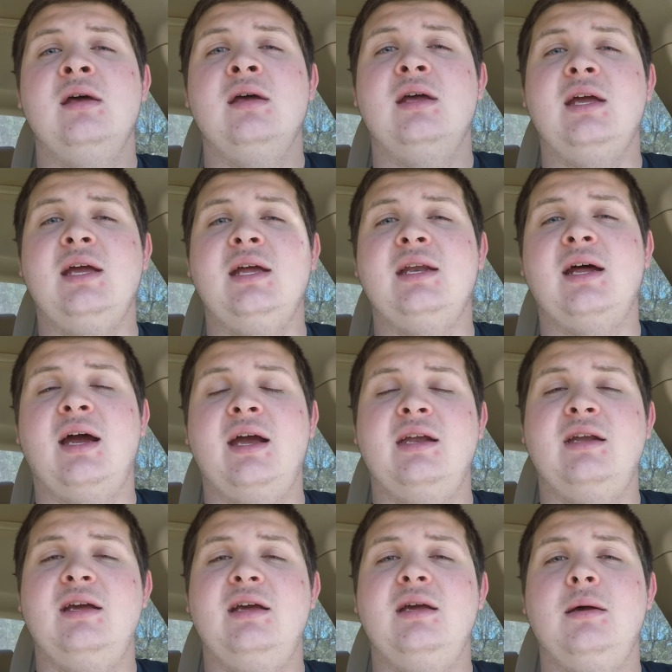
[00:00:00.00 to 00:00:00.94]

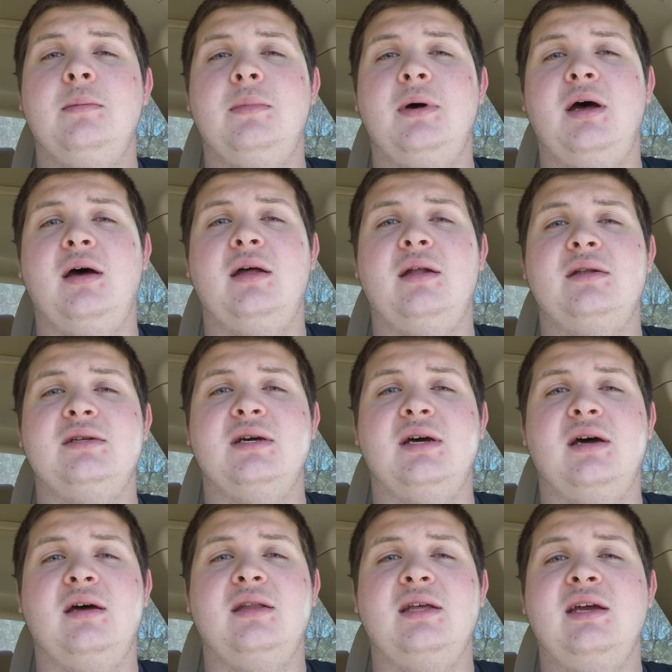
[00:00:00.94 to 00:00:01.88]
E90, but
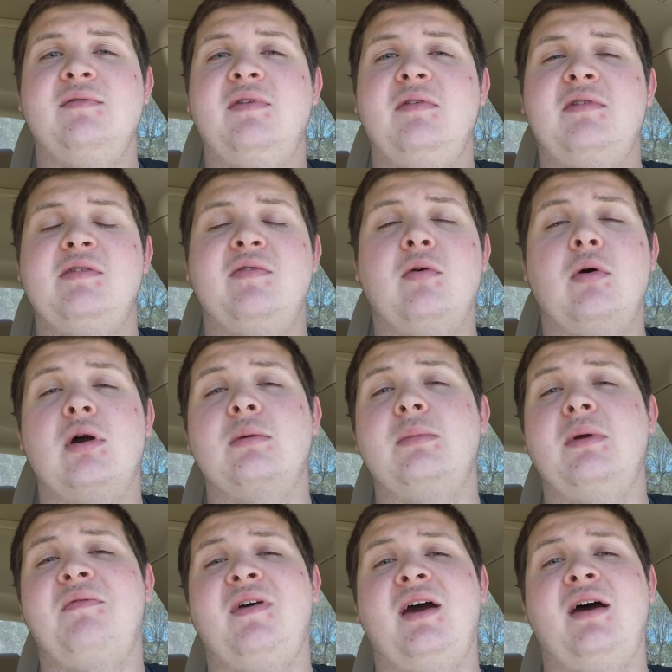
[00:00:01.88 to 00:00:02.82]
the N54 can
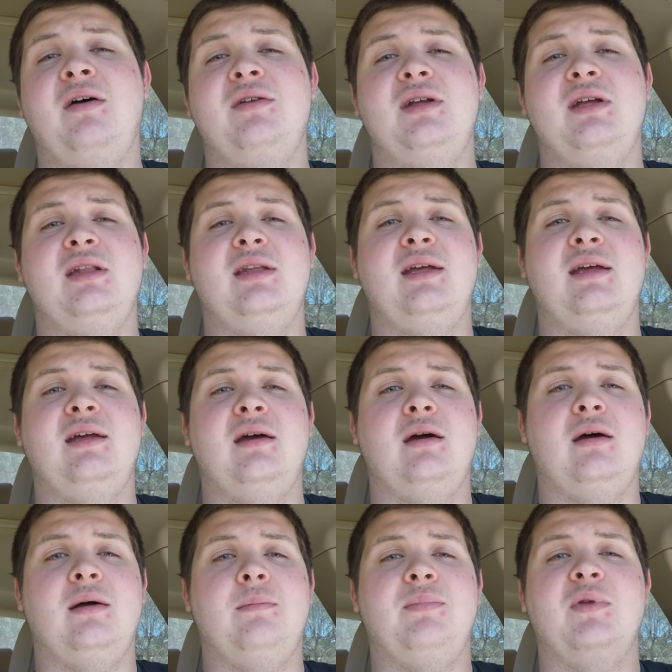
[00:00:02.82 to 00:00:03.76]
be found in the
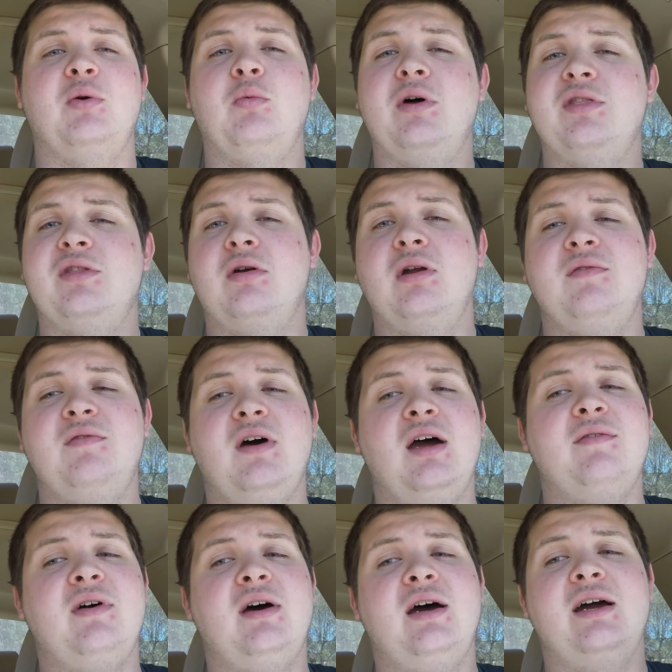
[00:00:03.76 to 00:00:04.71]

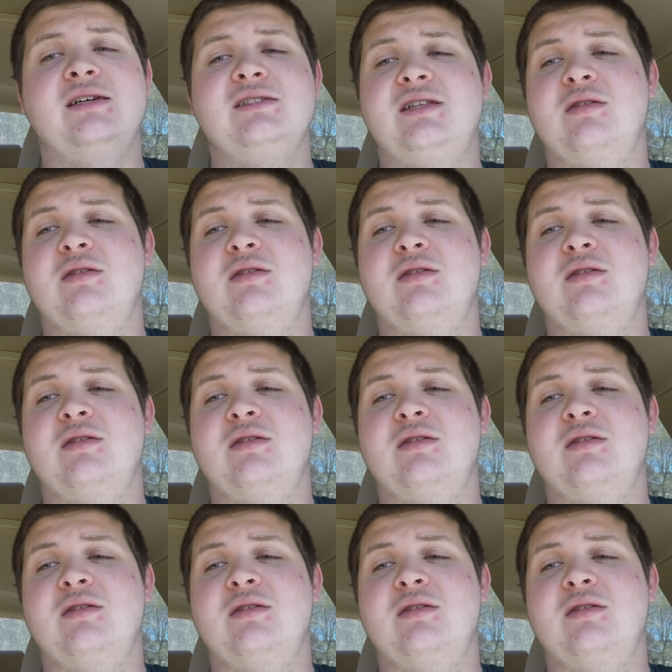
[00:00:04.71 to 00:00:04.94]
135i's,